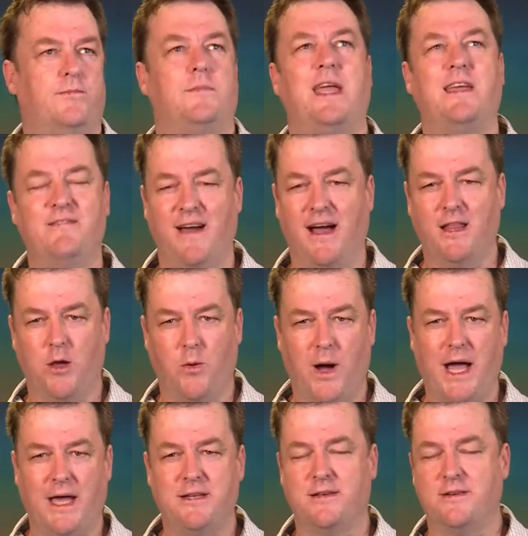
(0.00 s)

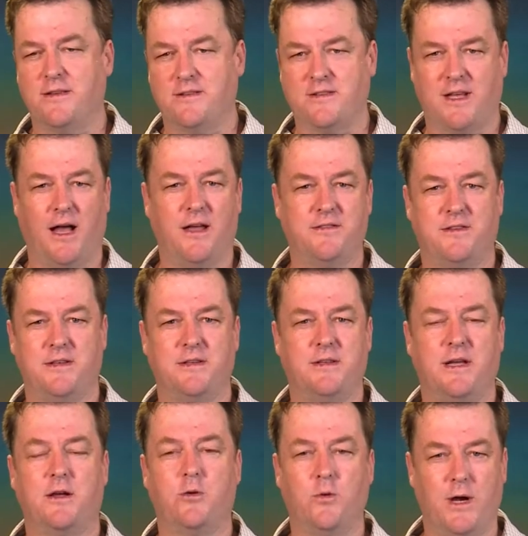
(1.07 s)
evaluate and discuss and
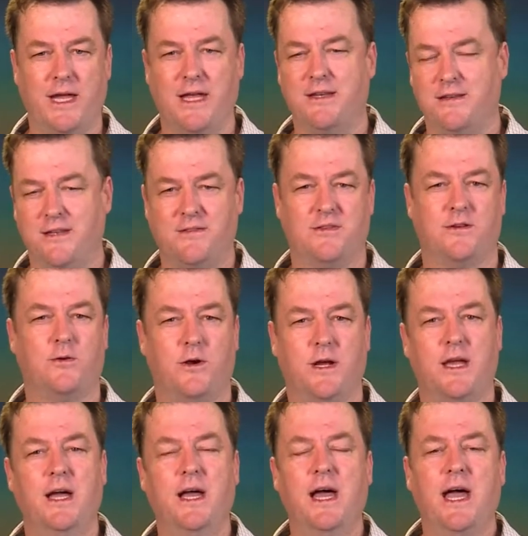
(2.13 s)
agree and
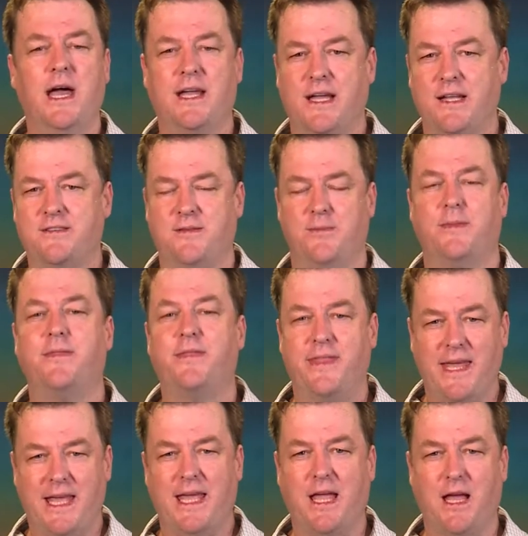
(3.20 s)
disagree and gets them
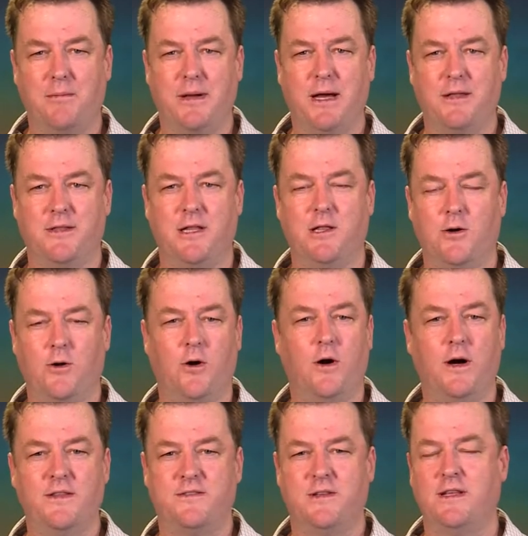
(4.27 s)
thinking about the law.
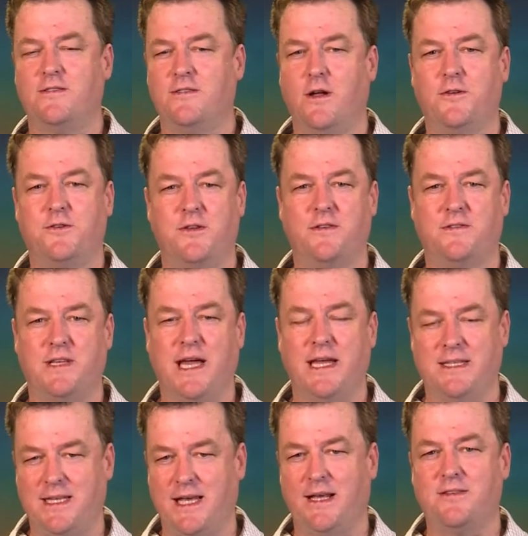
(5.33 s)
It's not just a
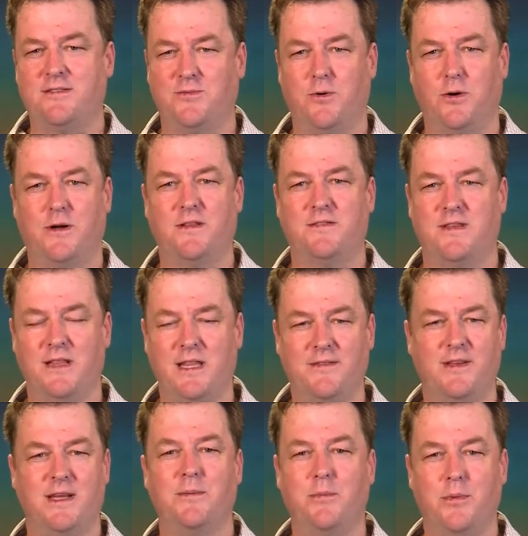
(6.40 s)
textbook, it's a
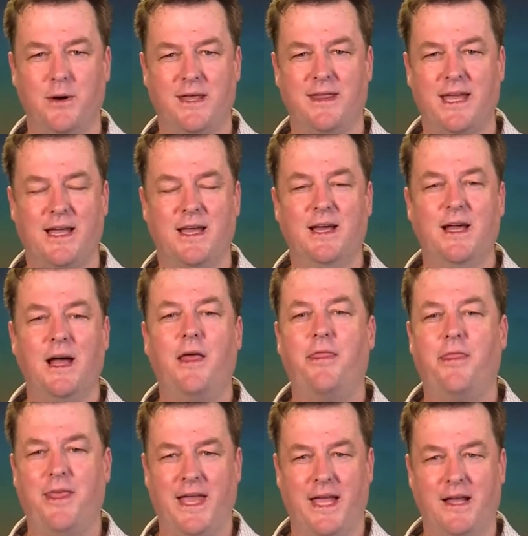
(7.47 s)
living, breathing
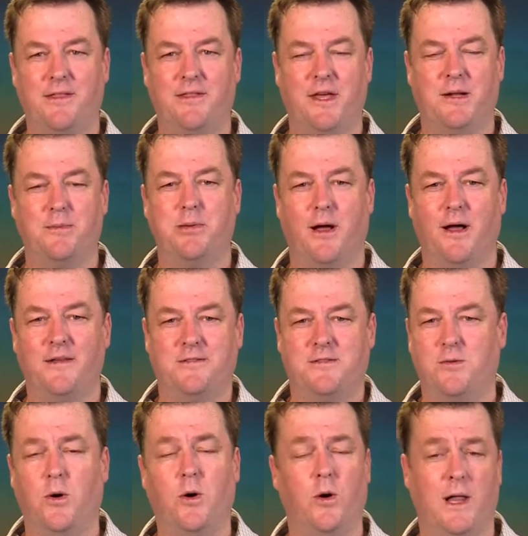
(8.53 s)
thing that applies
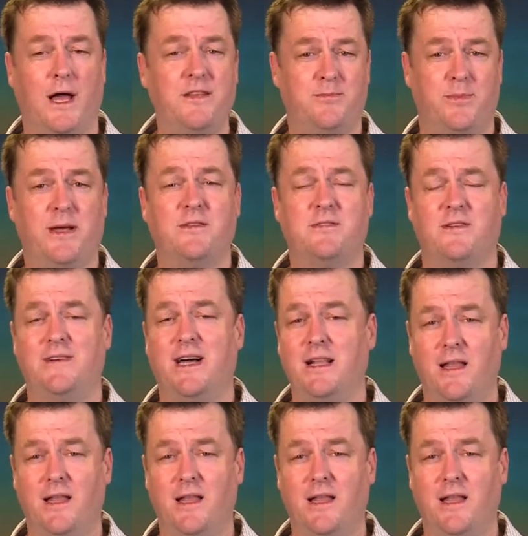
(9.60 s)
to all aspects of our